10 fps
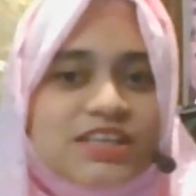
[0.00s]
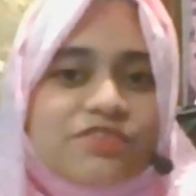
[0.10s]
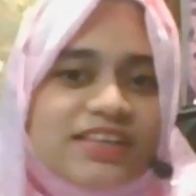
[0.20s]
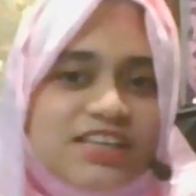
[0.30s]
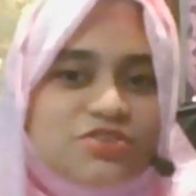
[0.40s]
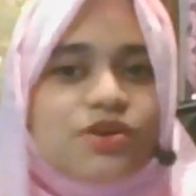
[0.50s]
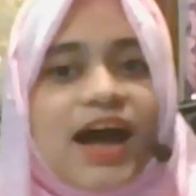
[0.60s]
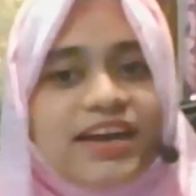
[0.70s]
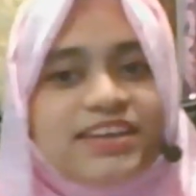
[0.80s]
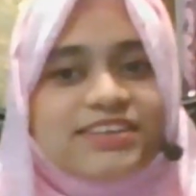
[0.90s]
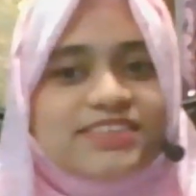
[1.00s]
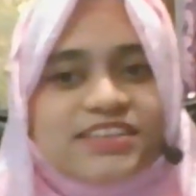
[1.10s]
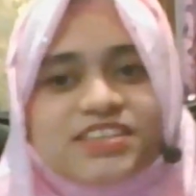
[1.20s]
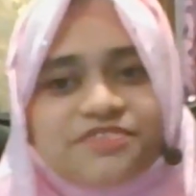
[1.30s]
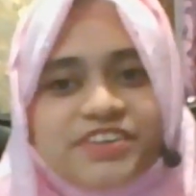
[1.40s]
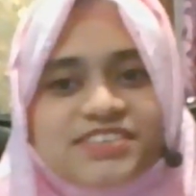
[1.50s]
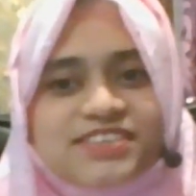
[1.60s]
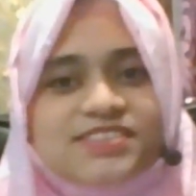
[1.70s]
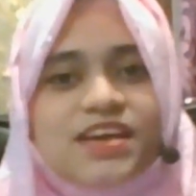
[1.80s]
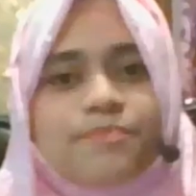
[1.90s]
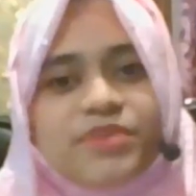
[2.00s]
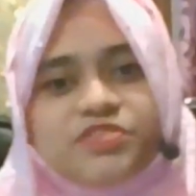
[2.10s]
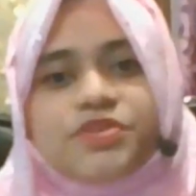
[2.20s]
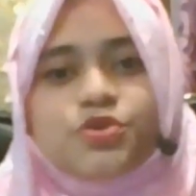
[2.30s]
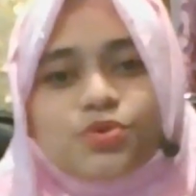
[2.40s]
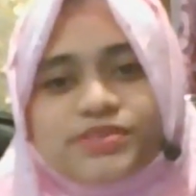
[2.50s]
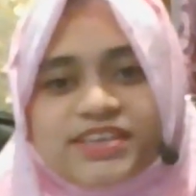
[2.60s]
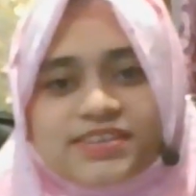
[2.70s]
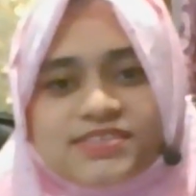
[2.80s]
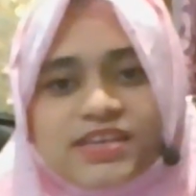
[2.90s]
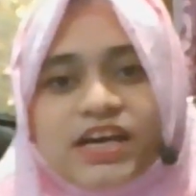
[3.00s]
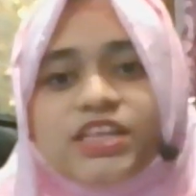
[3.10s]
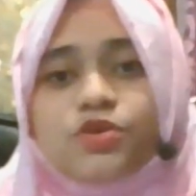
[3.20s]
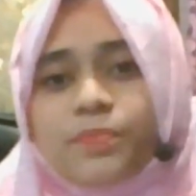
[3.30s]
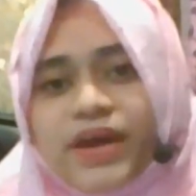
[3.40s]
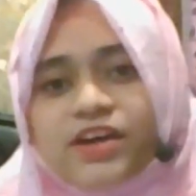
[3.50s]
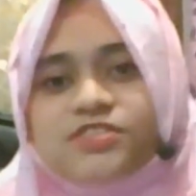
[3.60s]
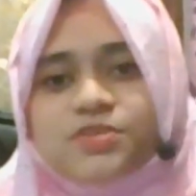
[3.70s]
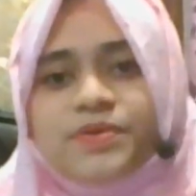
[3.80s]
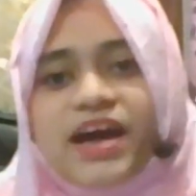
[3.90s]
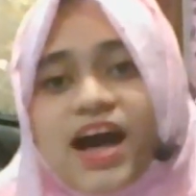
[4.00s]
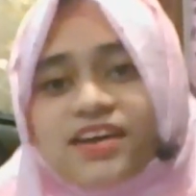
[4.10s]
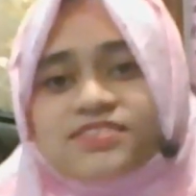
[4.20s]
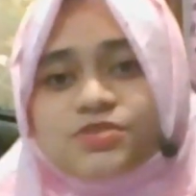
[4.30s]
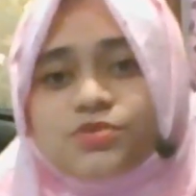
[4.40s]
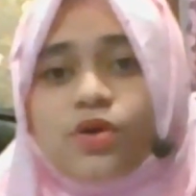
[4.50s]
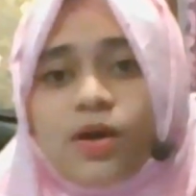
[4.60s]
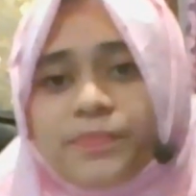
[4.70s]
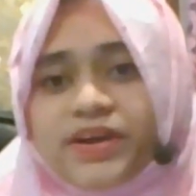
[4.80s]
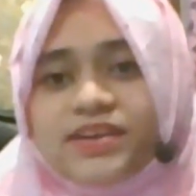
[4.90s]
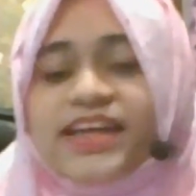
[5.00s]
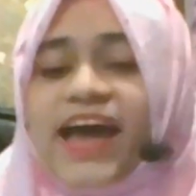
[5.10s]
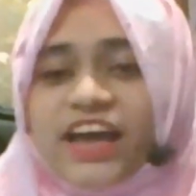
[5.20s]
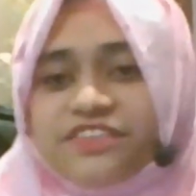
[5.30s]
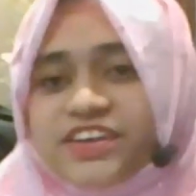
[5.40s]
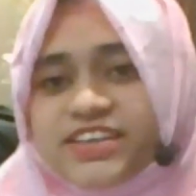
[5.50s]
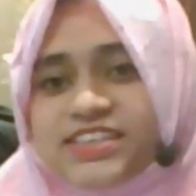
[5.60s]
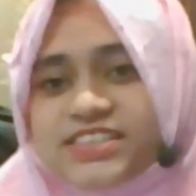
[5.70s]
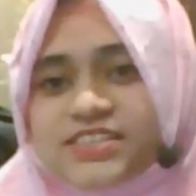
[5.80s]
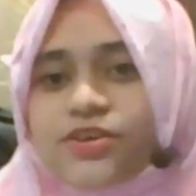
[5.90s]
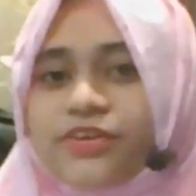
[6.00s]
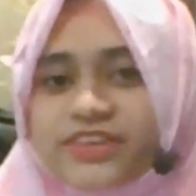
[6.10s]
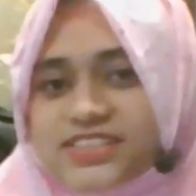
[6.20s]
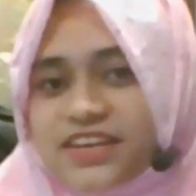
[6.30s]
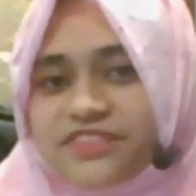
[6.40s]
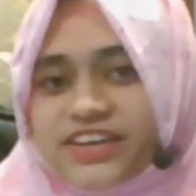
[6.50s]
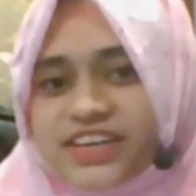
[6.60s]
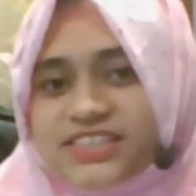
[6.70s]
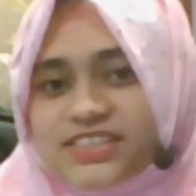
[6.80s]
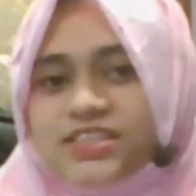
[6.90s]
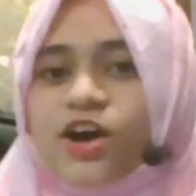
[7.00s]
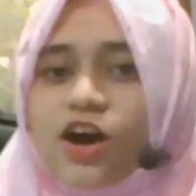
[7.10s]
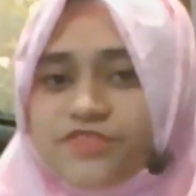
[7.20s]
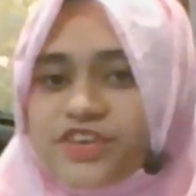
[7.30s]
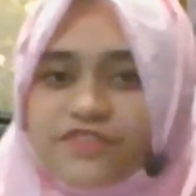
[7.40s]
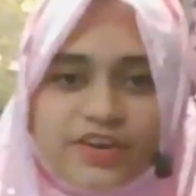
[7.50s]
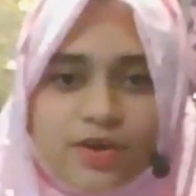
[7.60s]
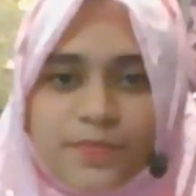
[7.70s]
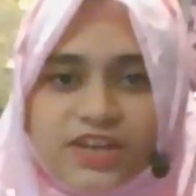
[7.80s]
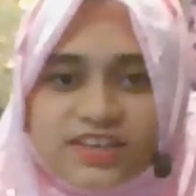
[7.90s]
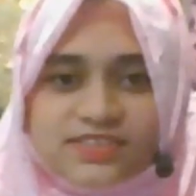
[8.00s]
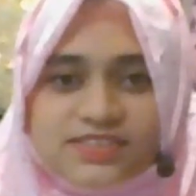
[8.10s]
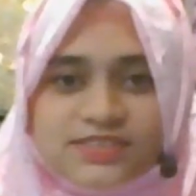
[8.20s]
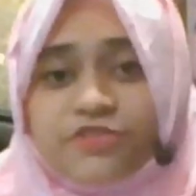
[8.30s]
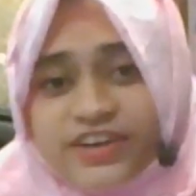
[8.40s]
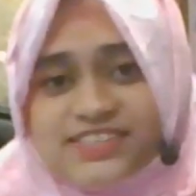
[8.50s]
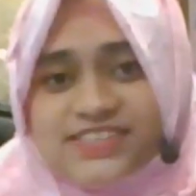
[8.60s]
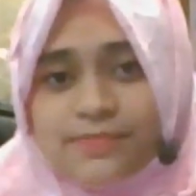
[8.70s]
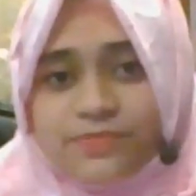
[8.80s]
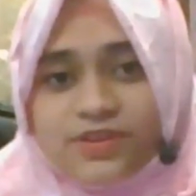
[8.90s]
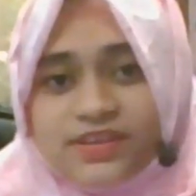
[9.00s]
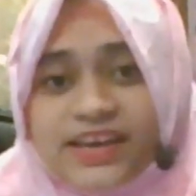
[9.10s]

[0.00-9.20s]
you will need to highlight the differences between two things. You may also be asked to compare the advantages or disadvantages of different opinions. For example,